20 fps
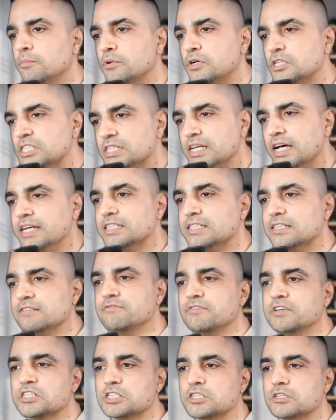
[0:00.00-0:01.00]
precise
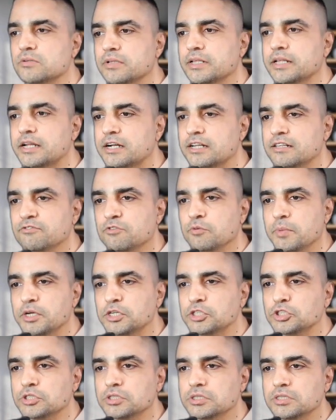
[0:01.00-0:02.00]
investor-related
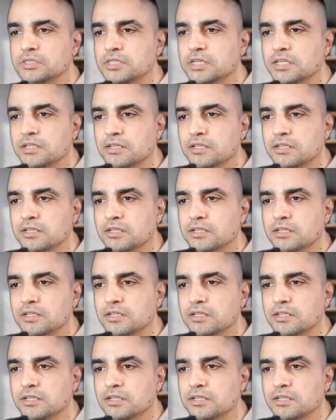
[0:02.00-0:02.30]
information,